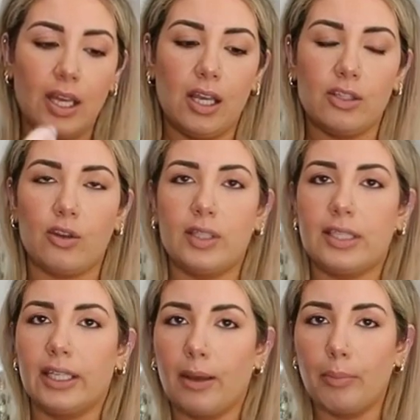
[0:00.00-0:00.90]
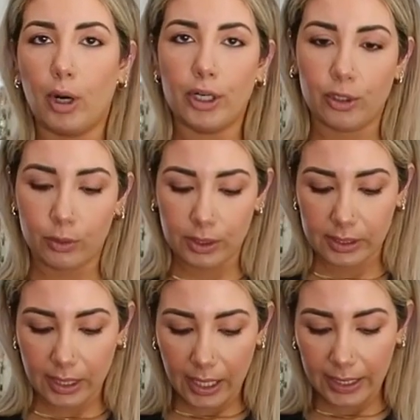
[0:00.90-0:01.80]
So it's like a Bardot
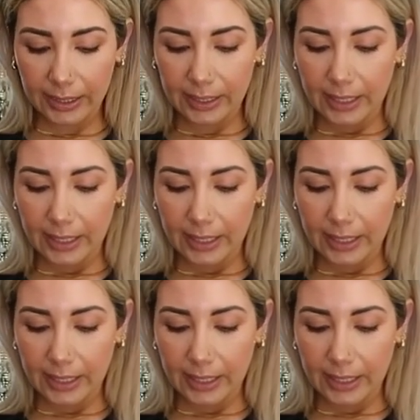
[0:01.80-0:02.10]
style.